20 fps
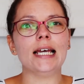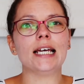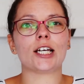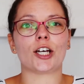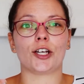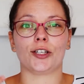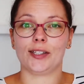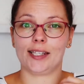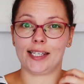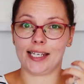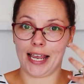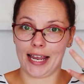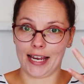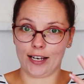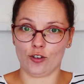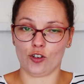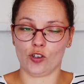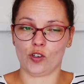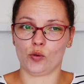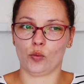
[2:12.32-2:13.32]

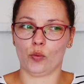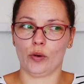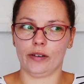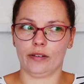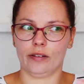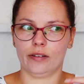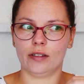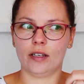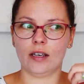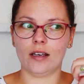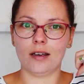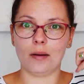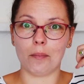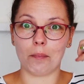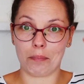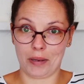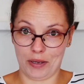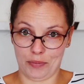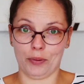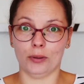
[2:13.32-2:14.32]
contagious with
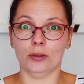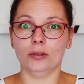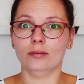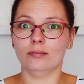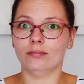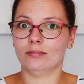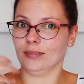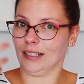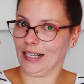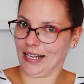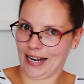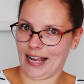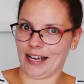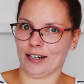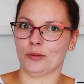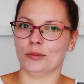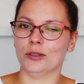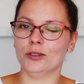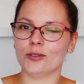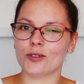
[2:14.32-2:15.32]
people and
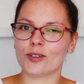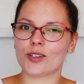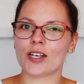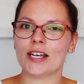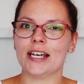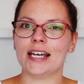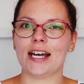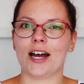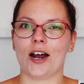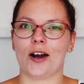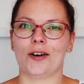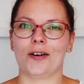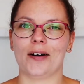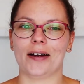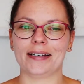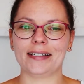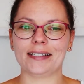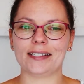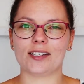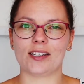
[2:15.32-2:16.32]
animals, all
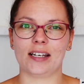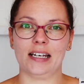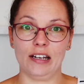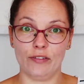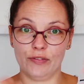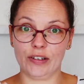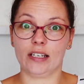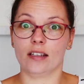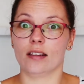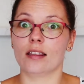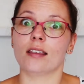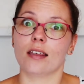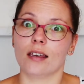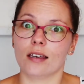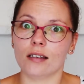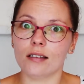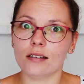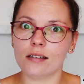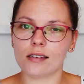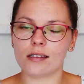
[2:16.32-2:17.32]
right? Living
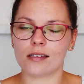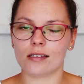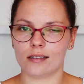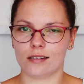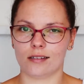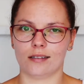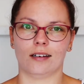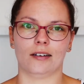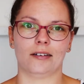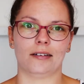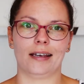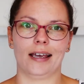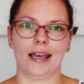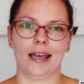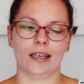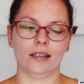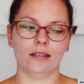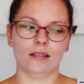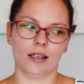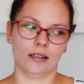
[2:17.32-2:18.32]
things,
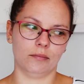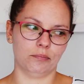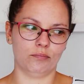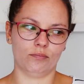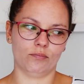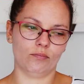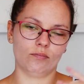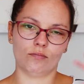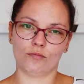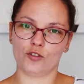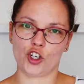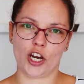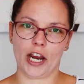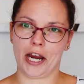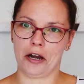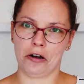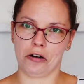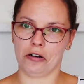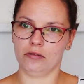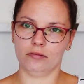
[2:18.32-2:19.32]
okay? A
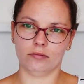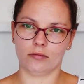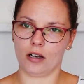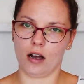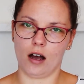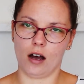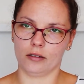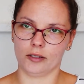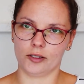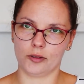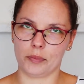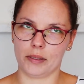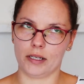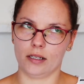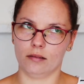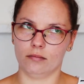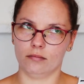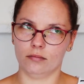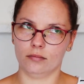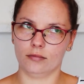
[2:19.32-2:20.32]
chair can't
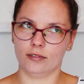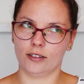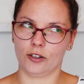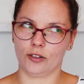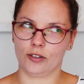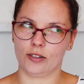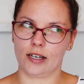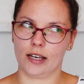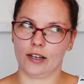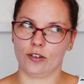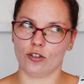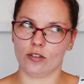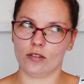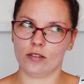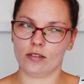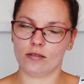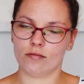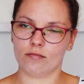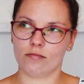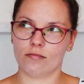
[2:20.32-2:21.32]
be
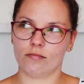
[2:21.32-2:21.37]
contagious.